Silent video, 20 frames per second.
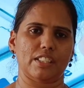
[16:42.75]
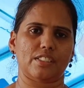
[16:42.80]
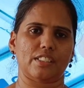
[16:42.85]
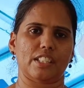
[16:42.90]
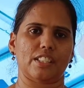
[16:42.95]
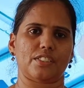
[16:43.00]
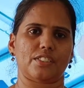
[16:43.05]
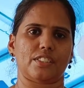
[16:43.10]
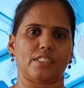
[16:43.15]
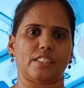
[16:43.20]

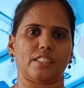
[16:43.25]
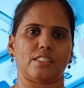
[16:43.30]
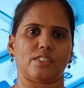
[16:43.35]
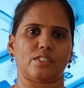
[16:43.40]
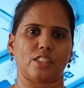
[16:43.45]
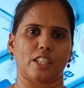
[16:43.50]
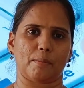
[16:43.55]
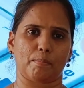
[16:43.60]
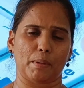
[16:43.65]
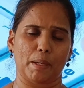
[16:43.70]
stations
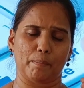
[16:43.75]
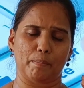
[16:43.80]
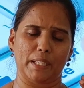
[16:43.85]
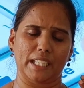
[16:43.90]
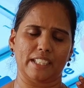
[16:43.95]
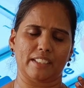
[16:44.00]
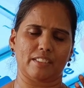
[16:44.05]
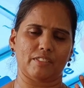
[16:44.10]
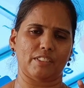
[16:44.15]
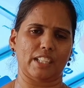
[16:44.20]
or
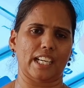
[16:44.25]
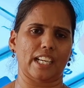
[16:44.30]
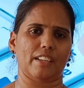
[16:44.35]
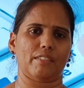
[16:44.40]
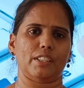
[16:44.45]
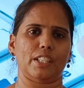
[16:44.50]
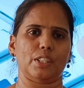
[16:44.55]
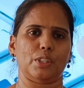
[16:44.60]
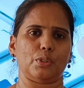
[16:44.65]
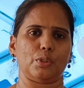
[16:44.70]
public,
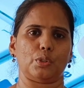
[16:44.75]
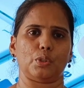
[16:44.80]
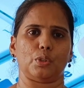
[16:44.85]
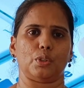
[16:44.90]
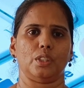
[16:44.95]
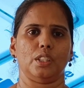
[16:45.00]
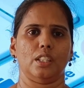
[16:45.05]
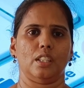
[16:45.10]
wherever you go,